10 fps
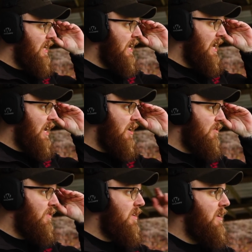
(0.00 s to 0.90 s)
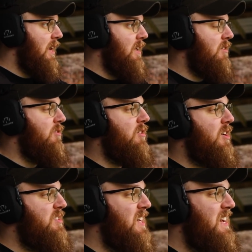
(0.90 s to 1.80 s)
that I have at 100
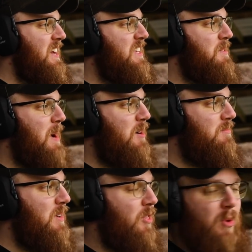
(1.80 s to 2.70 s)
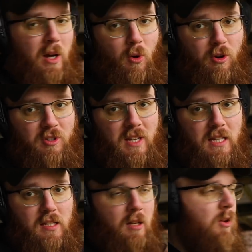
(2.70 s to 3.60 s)
yards. It's about a 3/4
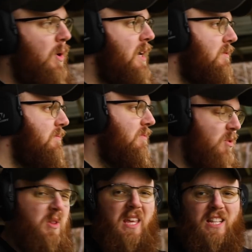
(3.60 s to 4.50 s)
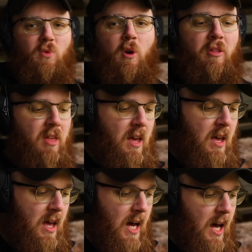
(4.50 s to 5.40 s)
size silhouette for what that's worth.
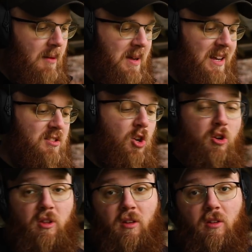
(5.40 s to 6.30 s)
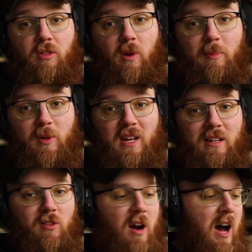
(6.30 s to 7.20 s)
And I took the thread
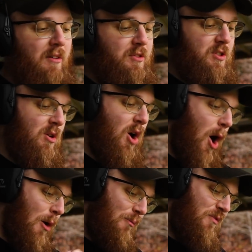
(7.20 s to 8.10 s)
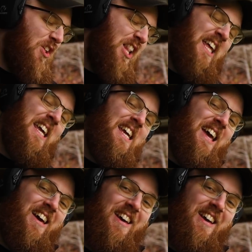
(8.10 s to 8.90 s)
protector off, so hopefully